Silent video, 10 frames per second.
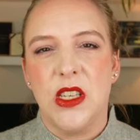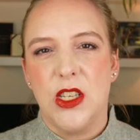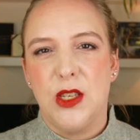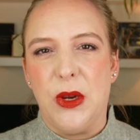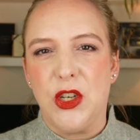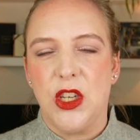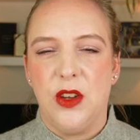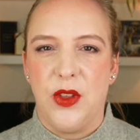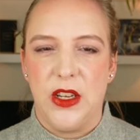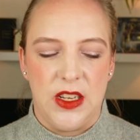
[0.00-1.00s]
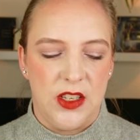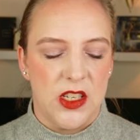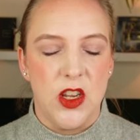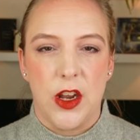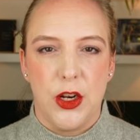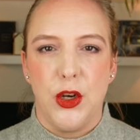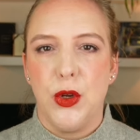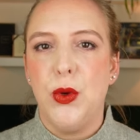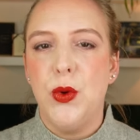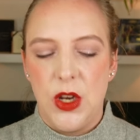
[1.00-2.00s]
And especially if the, it's not a
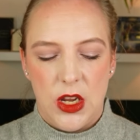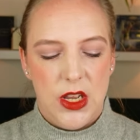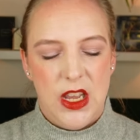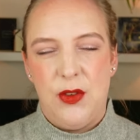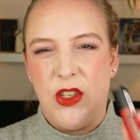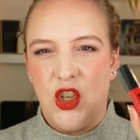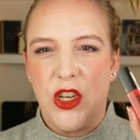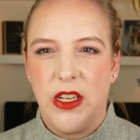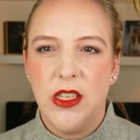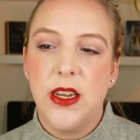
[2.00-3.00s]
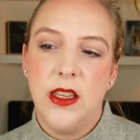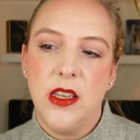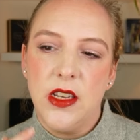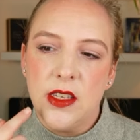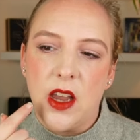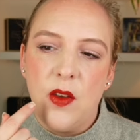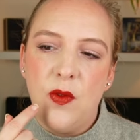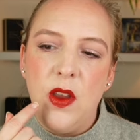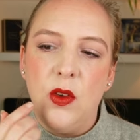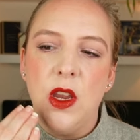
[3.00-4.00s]
nude, if it's shades like this, I
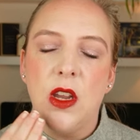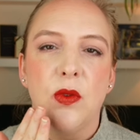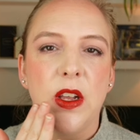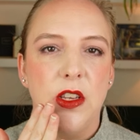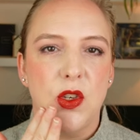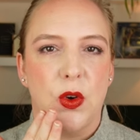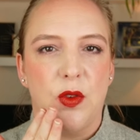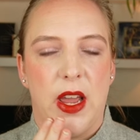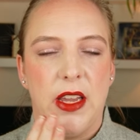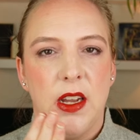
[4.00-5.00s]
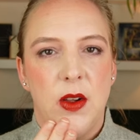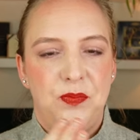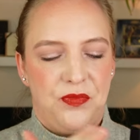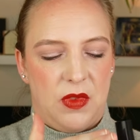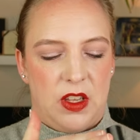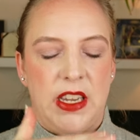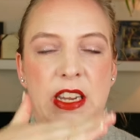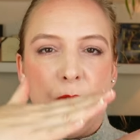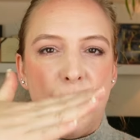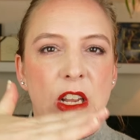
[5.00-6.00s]
feel you can really sort of like, like
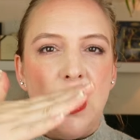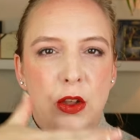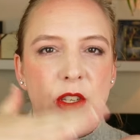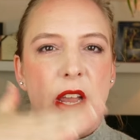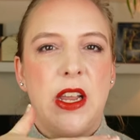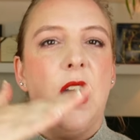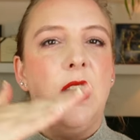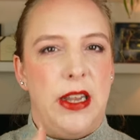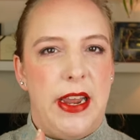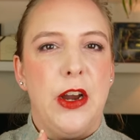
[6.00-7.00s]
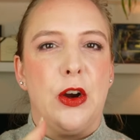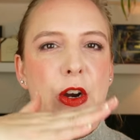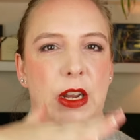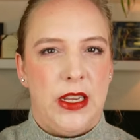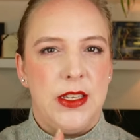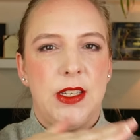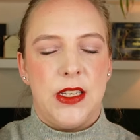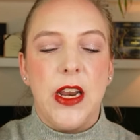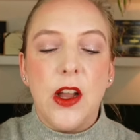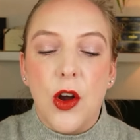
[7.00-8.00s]
it really looks like a layer is
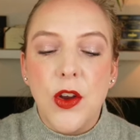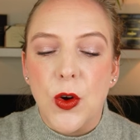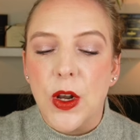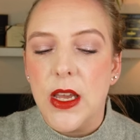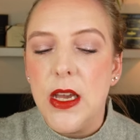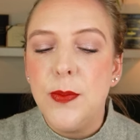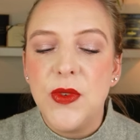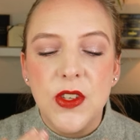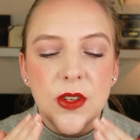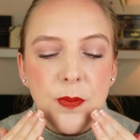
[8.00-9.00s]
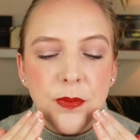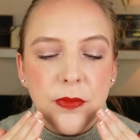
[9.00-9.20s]
sitting on your lips.